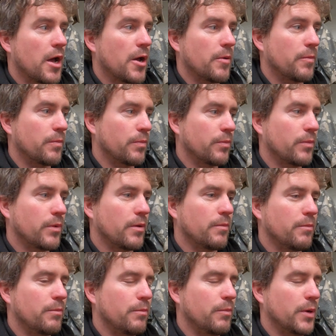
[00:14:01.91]

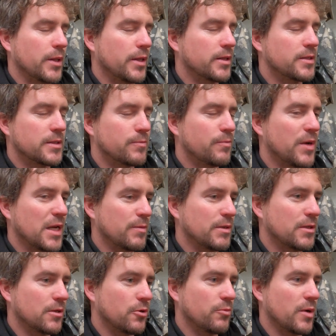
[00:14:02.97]
um, but this is
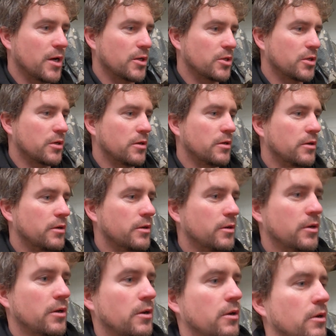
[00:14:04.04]
maybe too much.
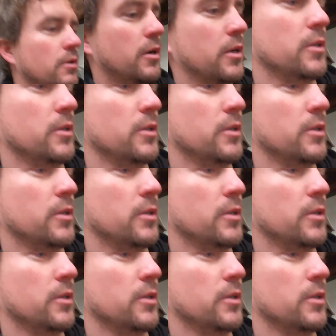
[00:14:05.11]
I